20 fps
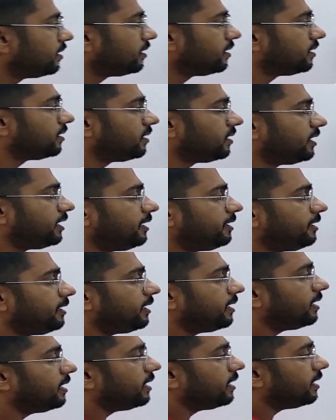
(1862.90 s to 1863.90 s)

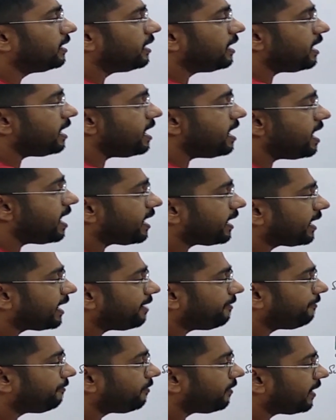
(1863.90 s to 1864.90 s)
The air
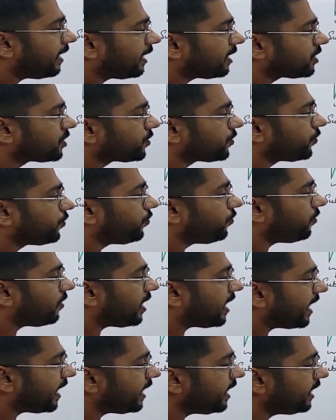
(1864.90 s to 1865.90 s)
gap flux
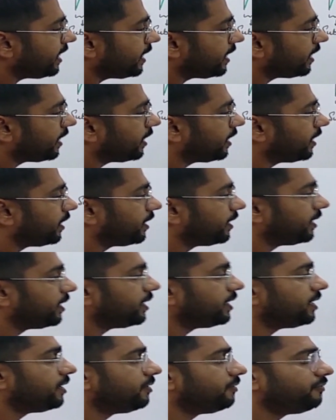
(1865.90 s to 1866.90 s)
phi
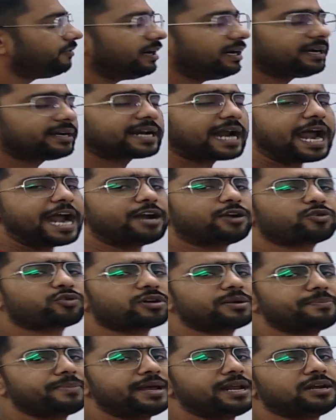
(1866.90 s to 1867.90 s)
will try to
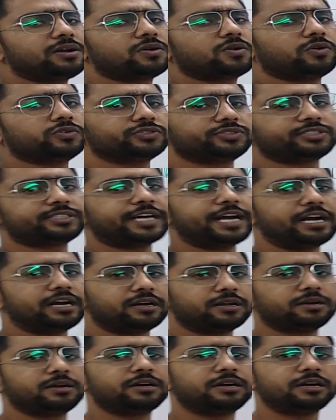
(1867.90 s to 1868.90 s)
remain
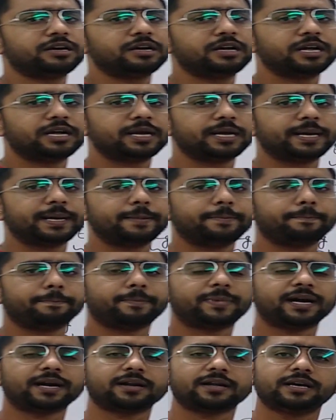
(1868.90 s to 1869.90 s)
constant,
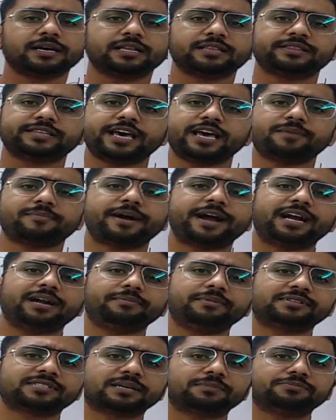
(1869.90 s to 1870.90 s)
but there
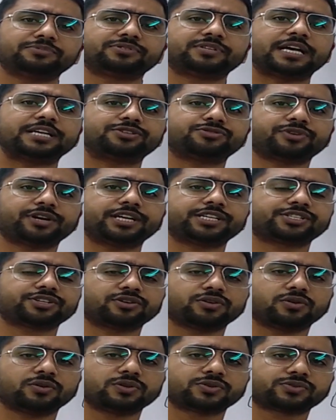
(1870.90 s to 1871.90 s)
might be some
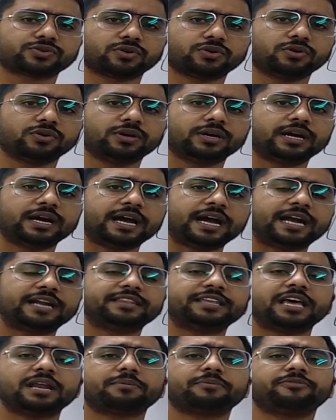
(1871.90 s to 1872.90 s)
saturation also,
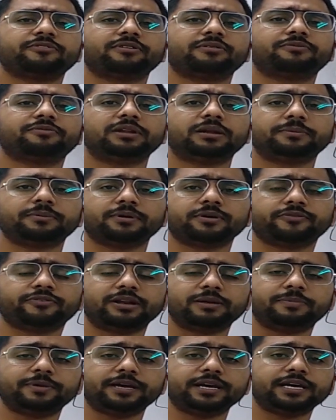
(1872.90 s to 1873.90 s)
and there
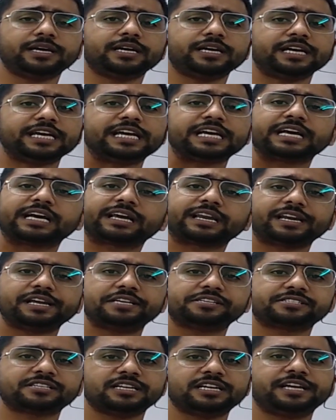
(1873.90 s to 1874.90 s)
will be
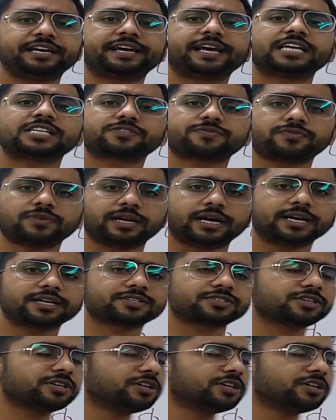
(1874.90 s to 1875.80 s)
increased leakage flux.